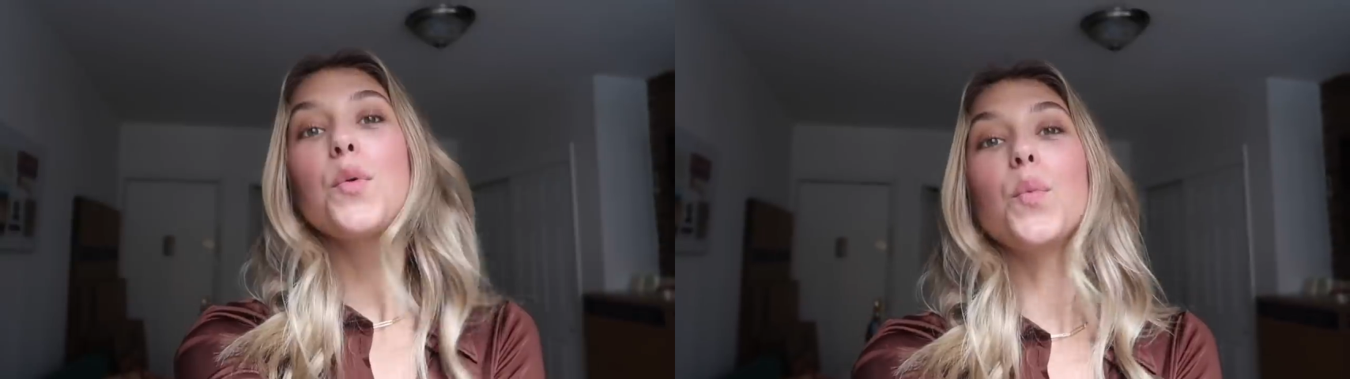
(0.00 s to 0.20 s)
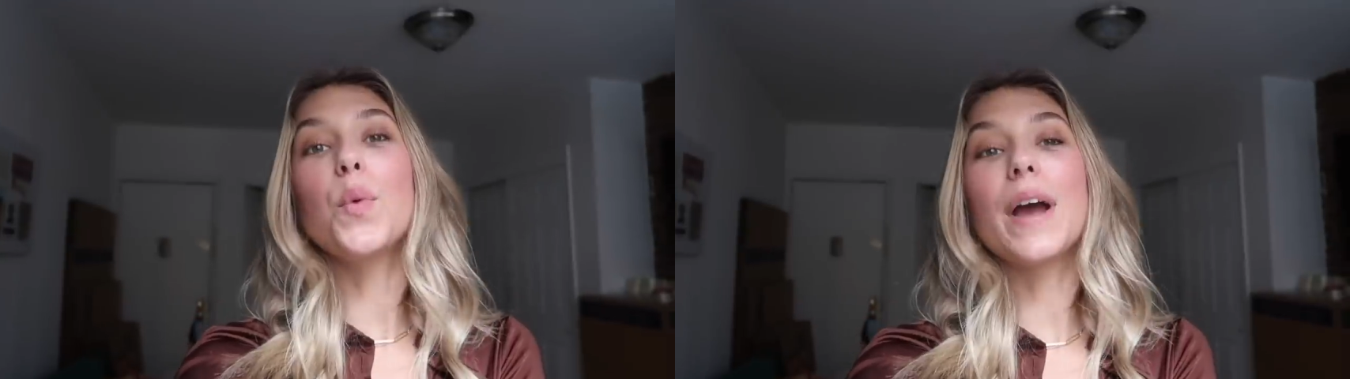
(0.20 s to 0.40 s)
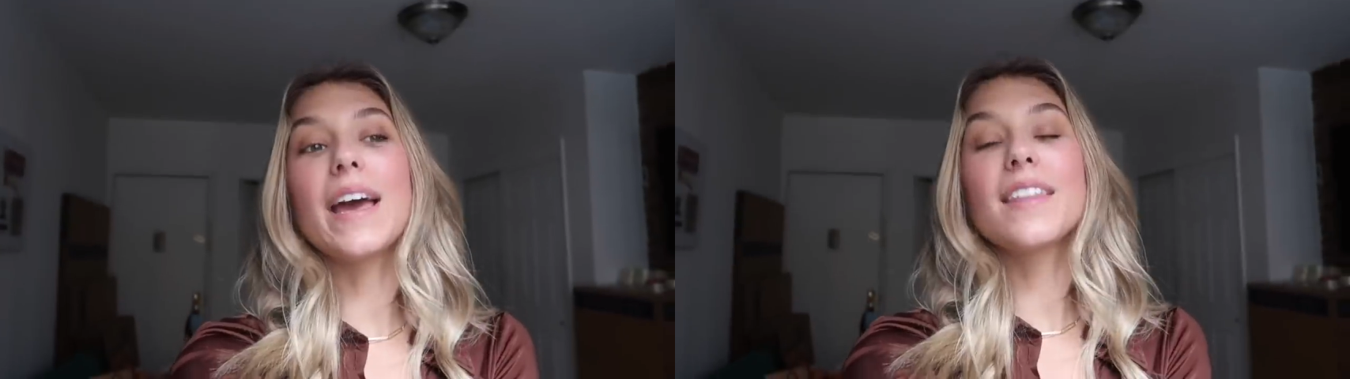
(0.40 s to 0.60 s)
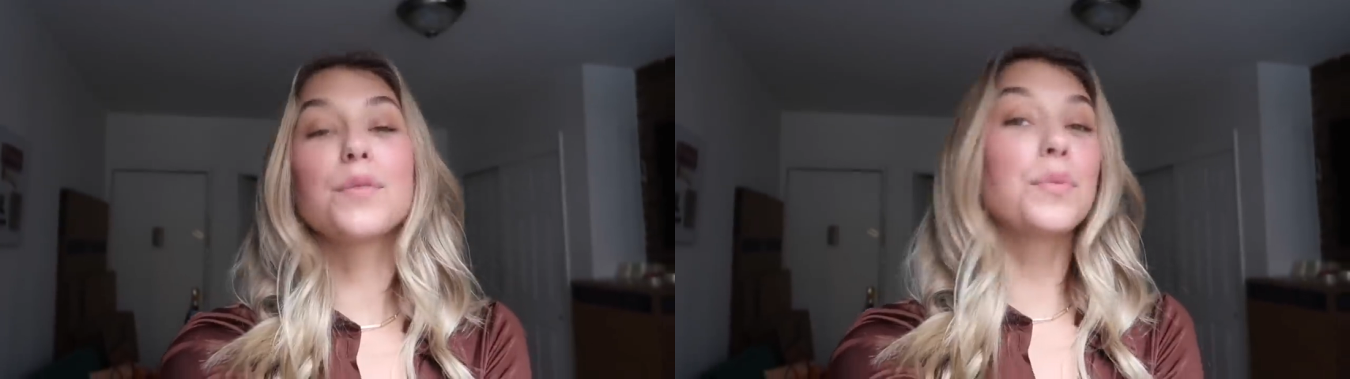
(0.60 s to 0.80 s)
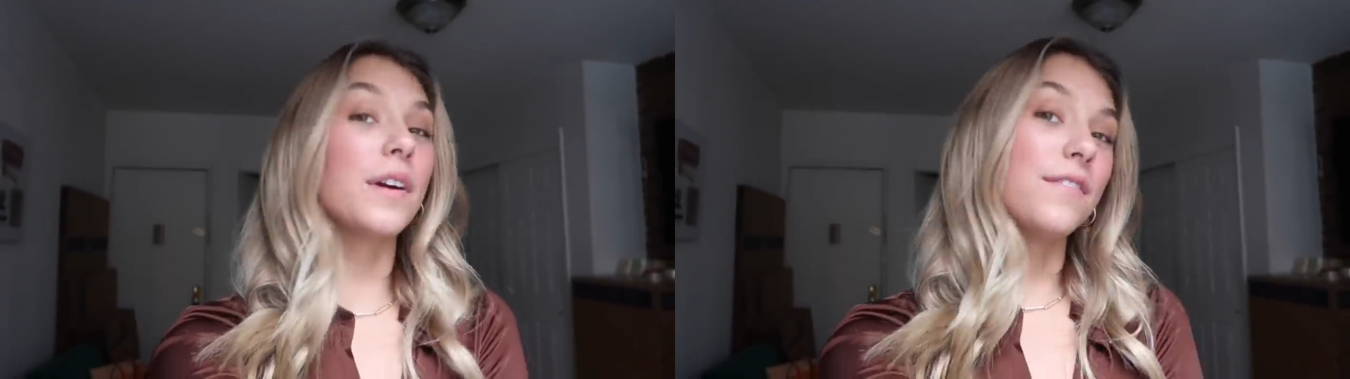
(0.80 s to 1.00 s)
with
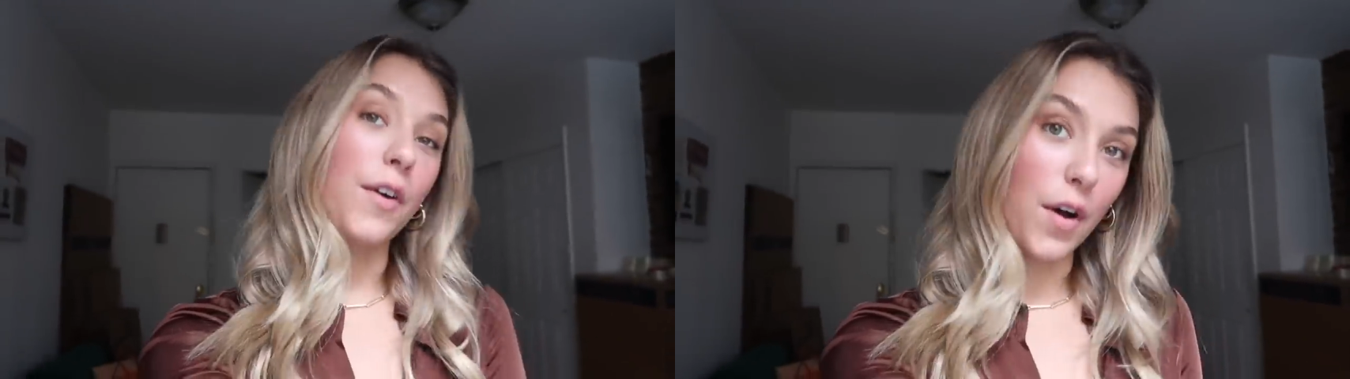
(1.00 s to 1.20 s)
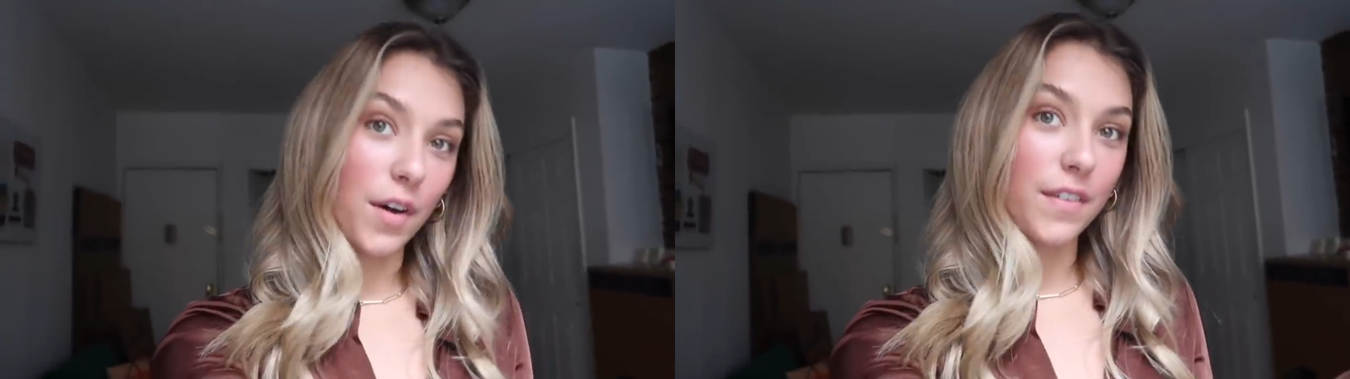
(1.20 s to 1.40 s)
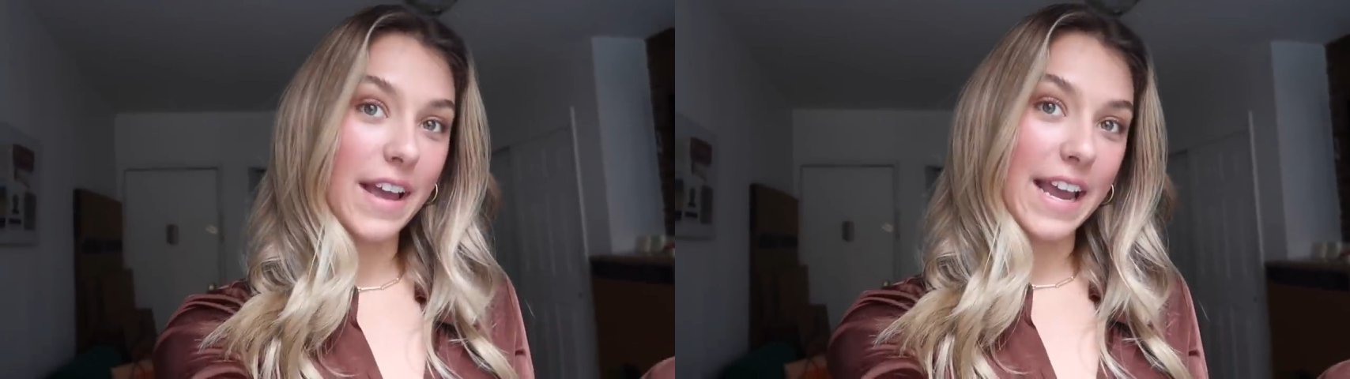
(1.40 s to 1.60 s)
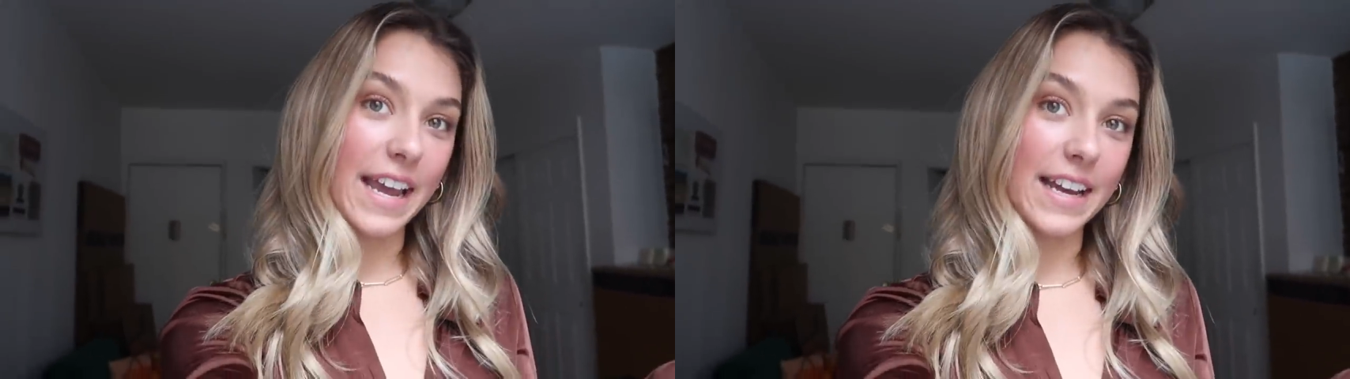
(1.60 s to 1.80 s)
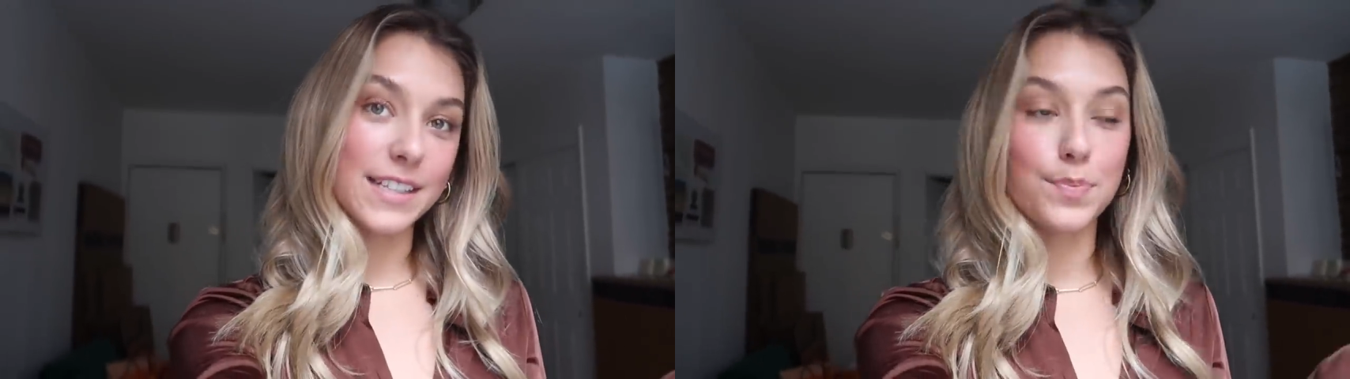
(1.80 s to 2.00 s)
Revolve
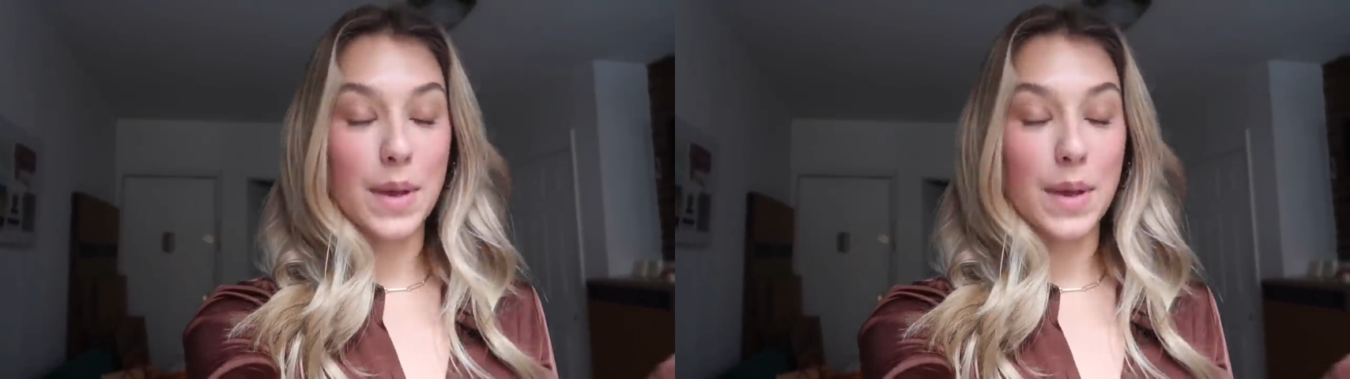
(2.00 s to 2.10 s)
and